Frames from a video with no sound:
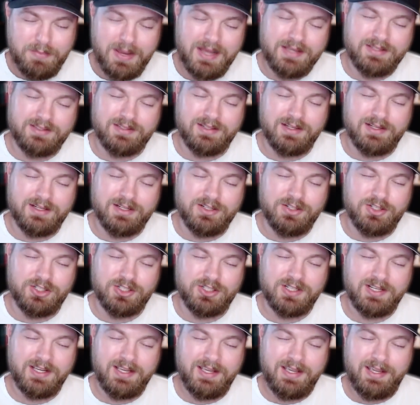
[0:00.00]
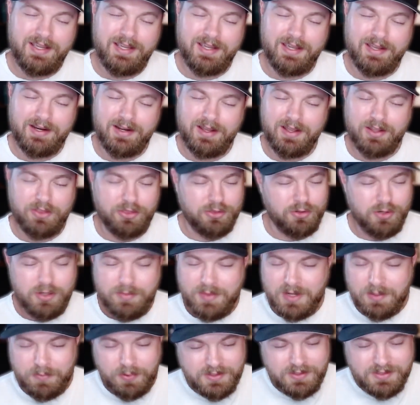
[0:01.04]
message in a
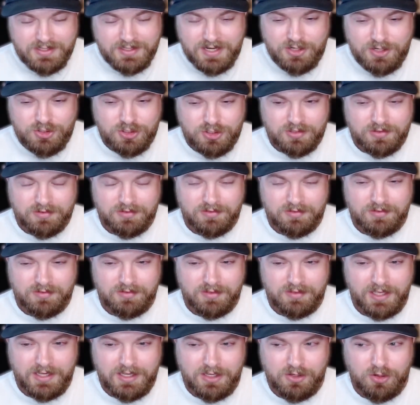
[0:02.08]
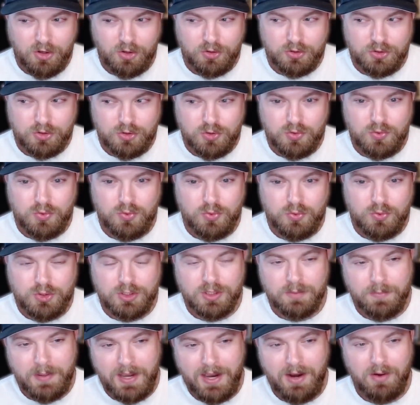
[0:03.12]
30-minute presentation that he called "You to
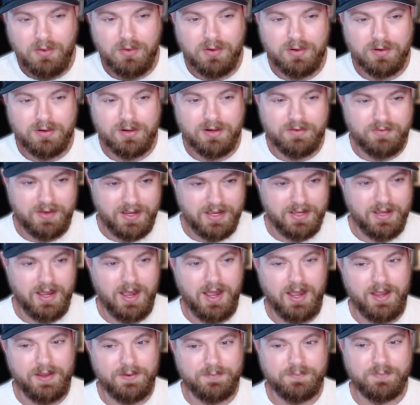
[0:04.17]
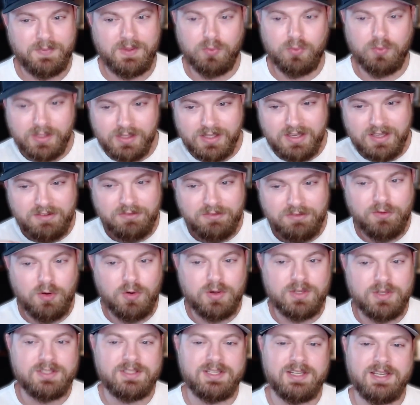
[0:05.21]
the Power of AI," really
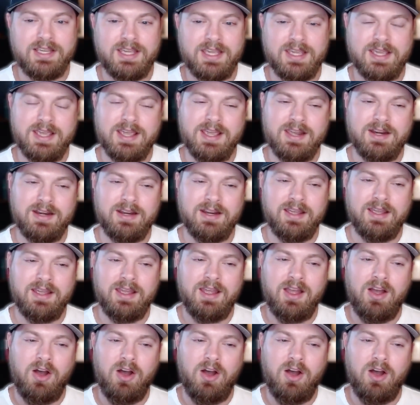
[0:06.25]
focusing in